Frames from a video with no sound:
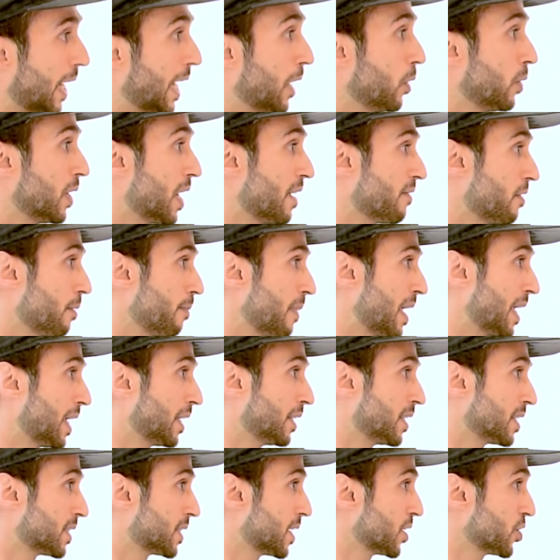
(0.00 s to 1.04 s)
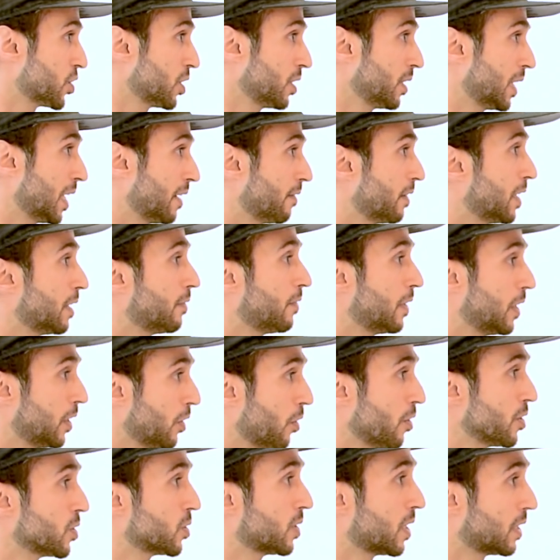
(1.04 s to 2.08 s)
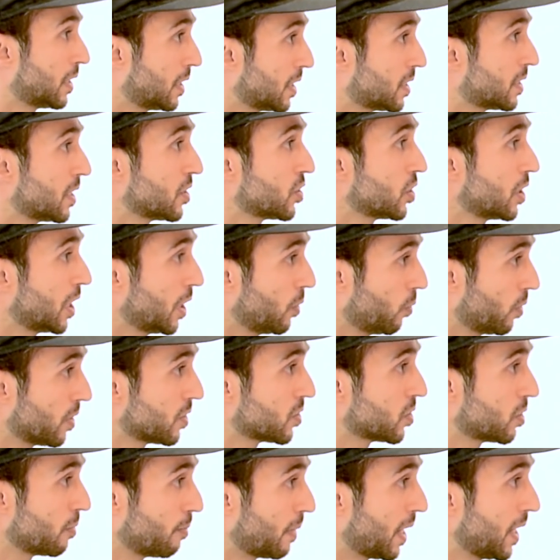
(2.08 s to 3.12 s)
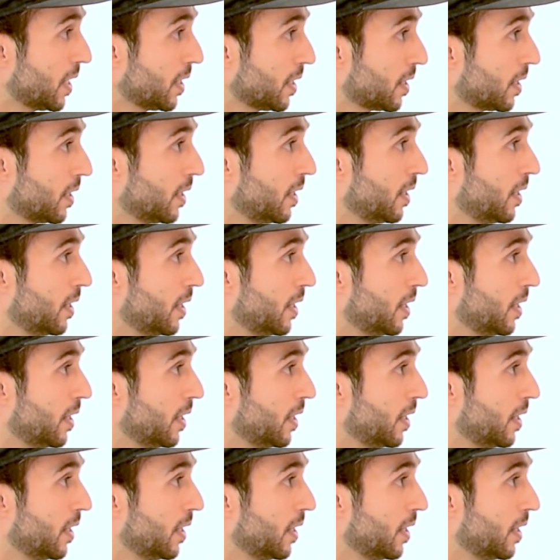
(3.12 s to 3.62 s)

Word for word: He'll never make a decision, even if he knows the decision he wants to make.